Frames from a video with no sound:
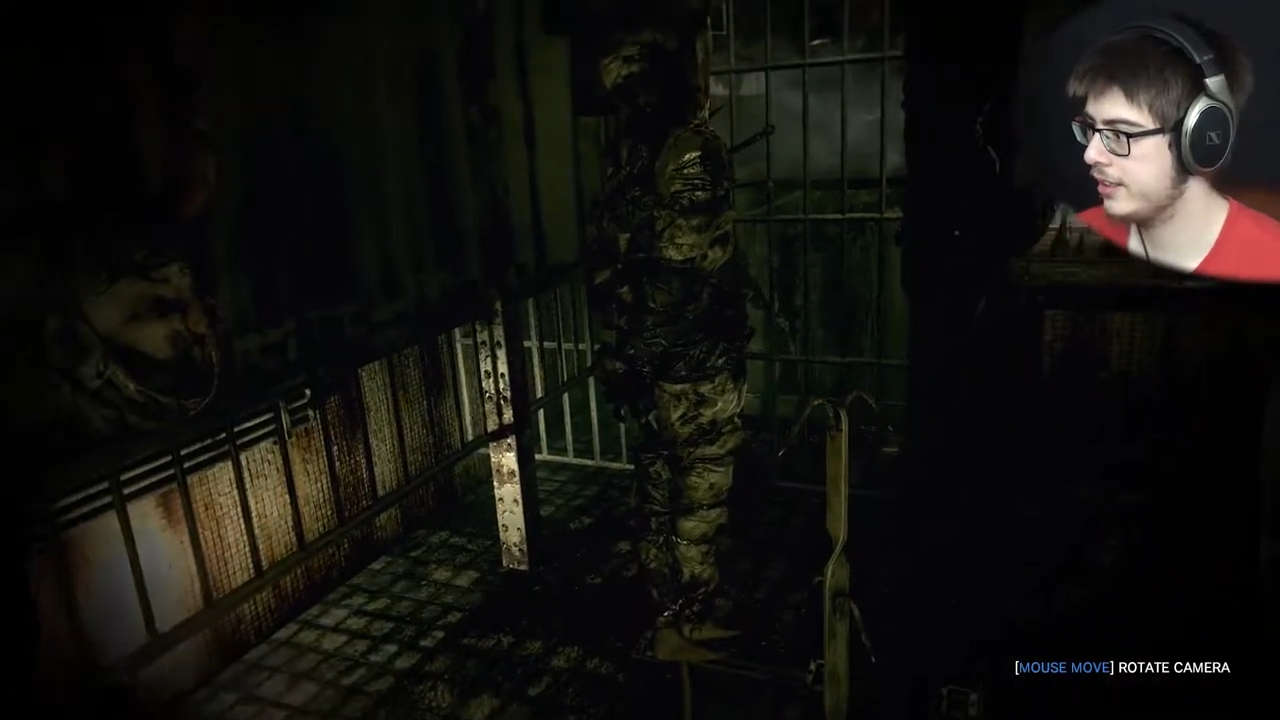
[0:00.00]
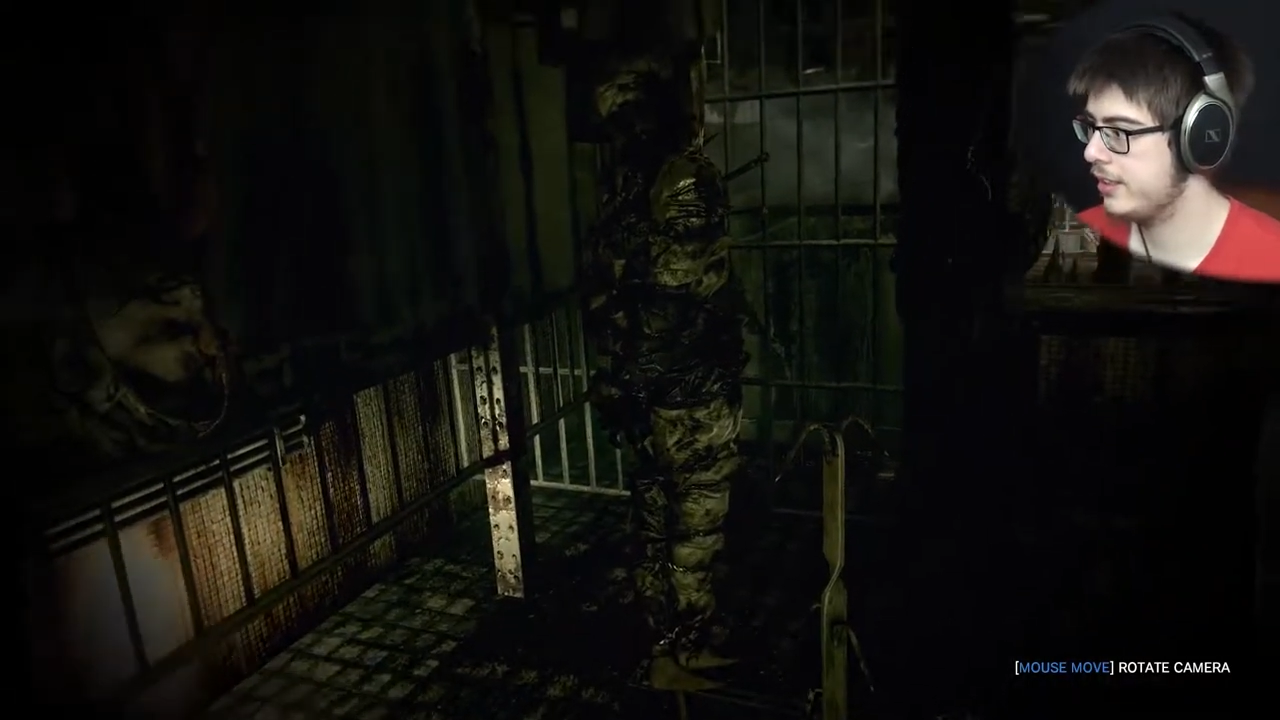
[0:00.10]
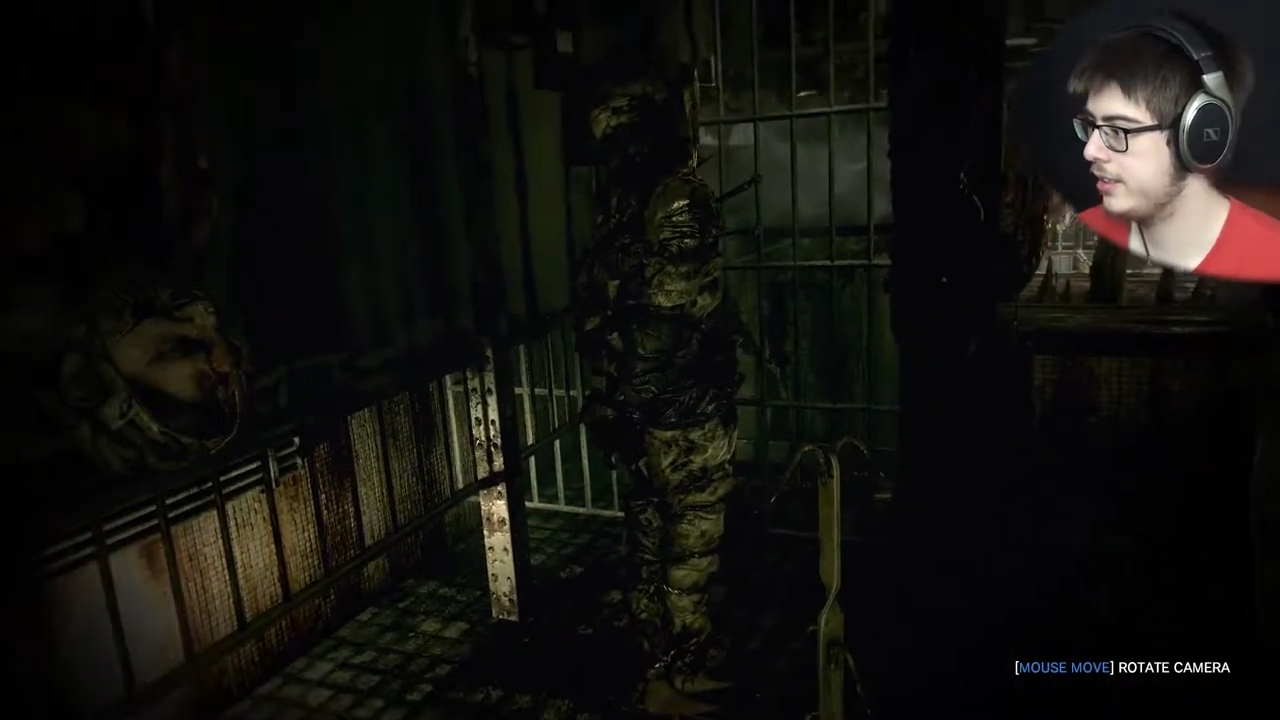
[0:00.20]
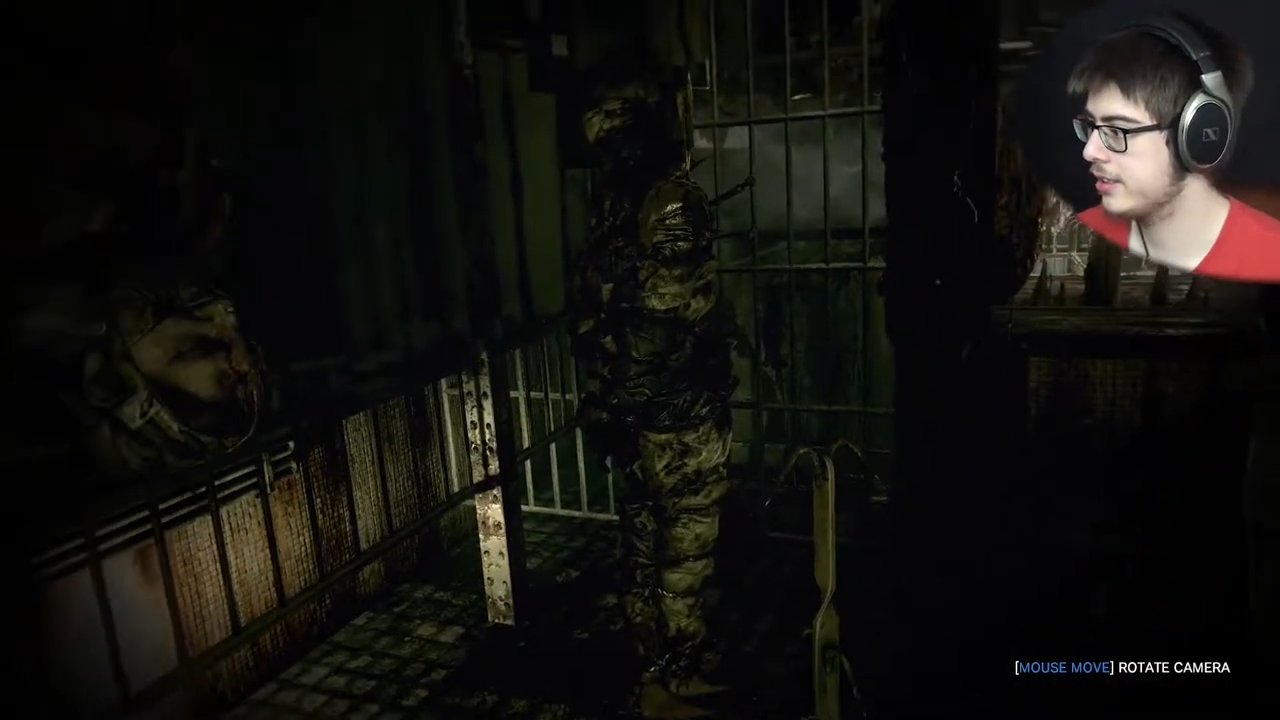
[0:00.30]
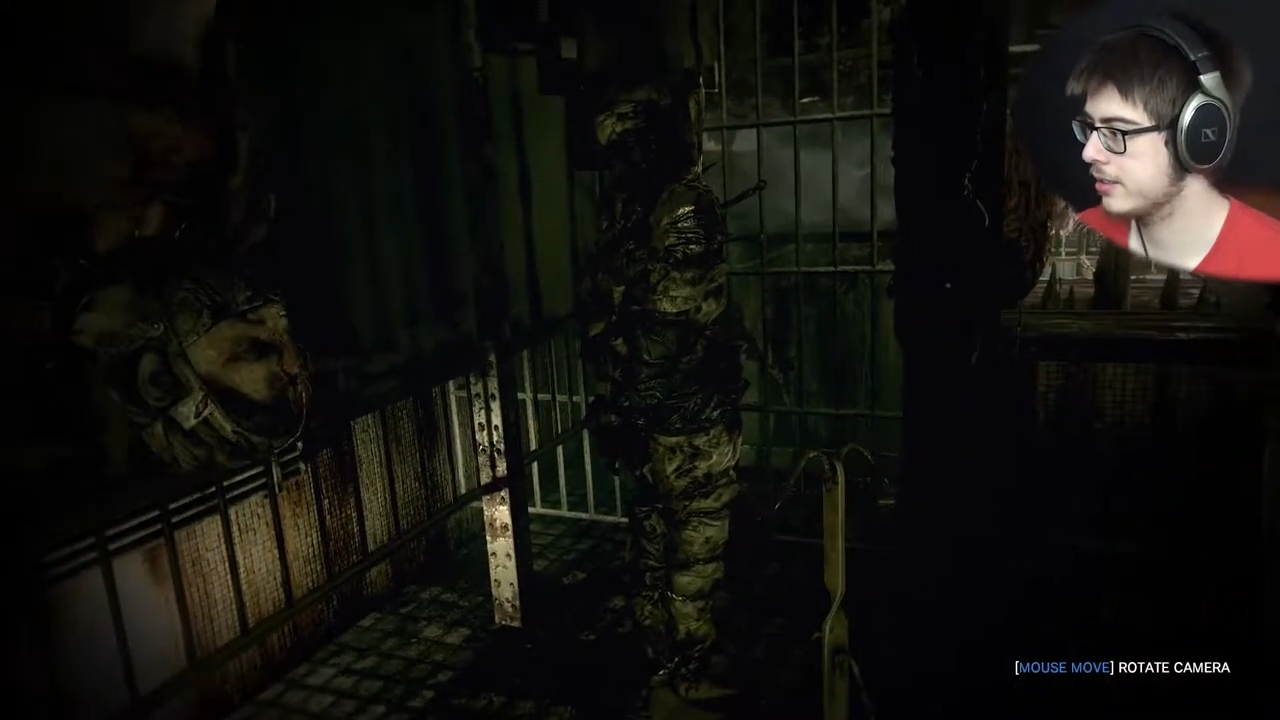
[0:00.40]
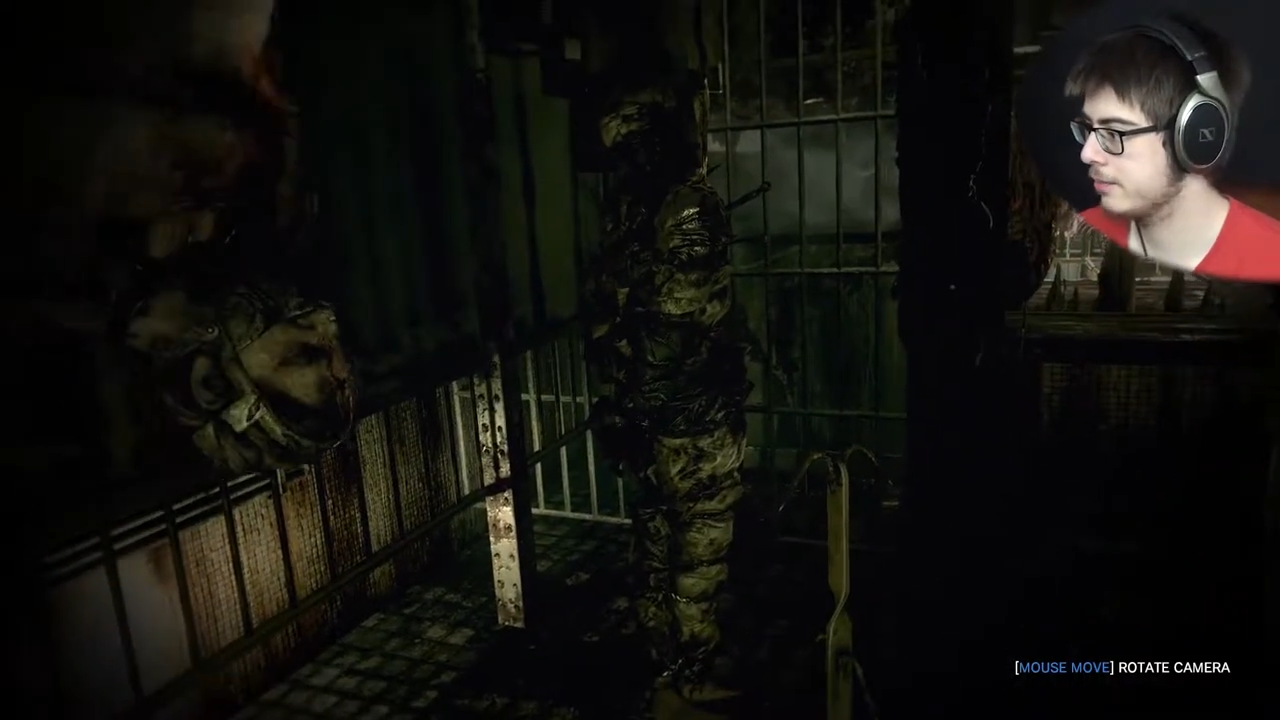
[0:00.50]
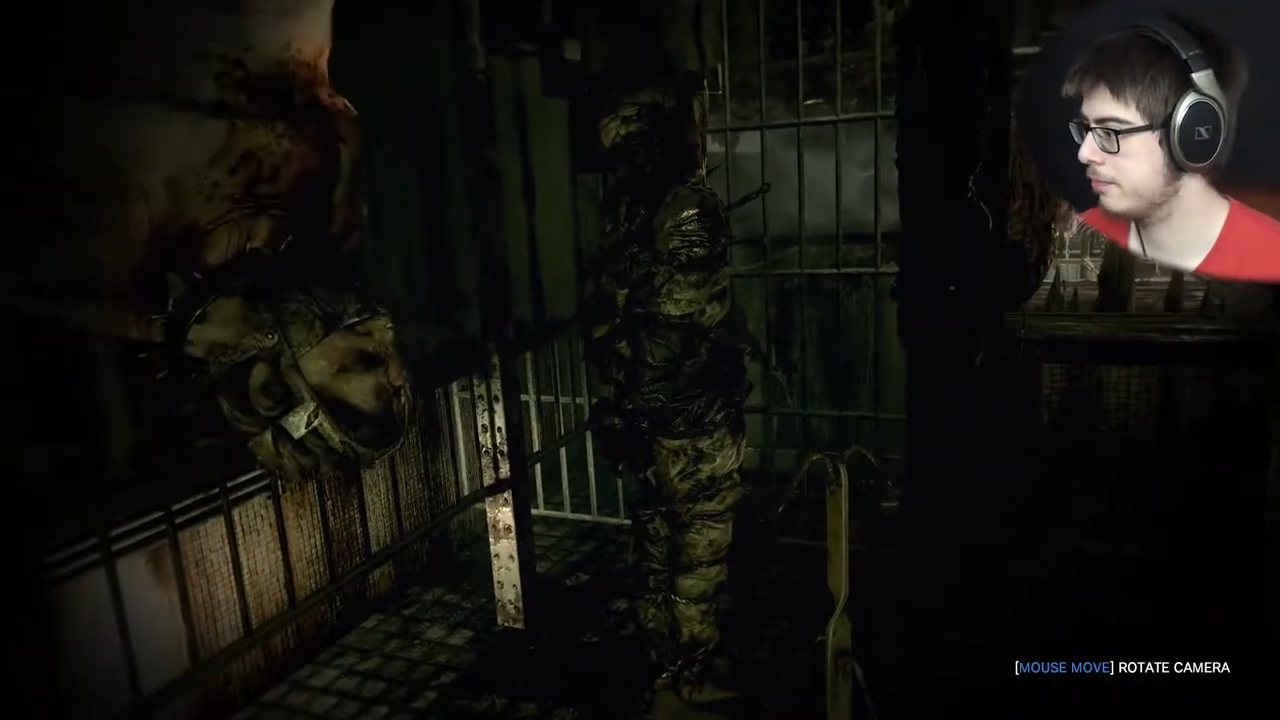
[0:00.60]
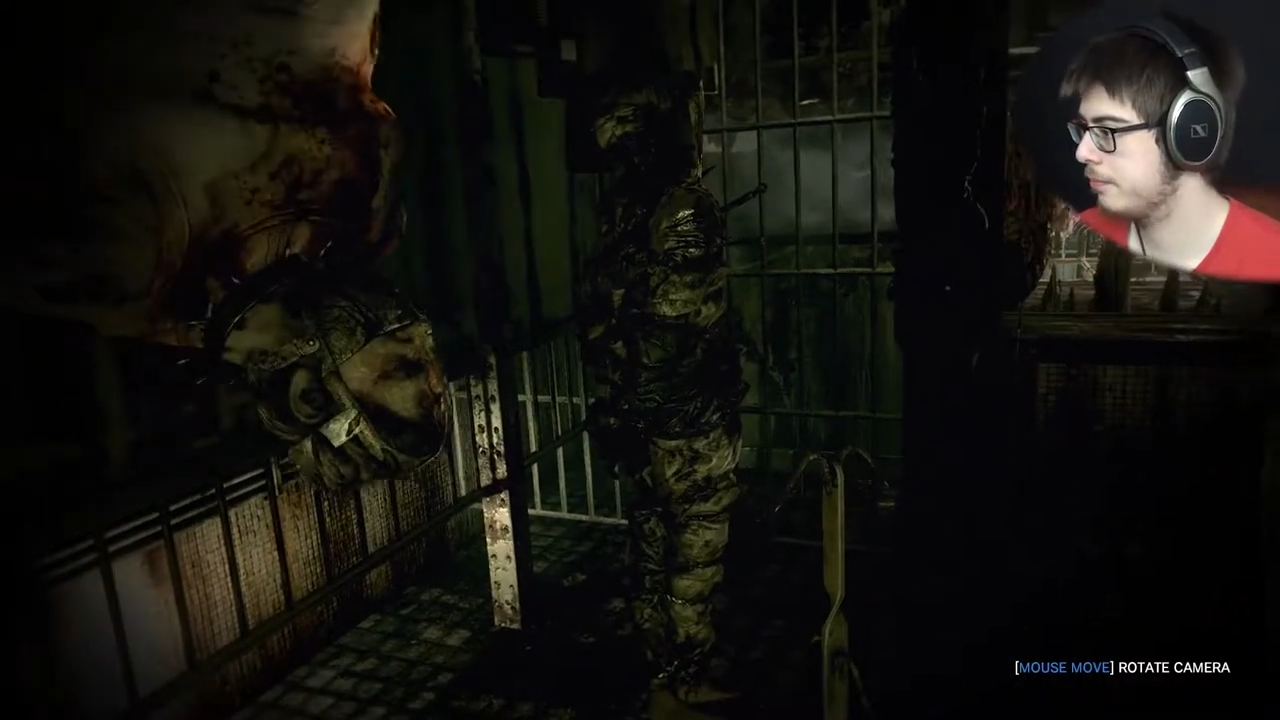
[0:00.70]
he's...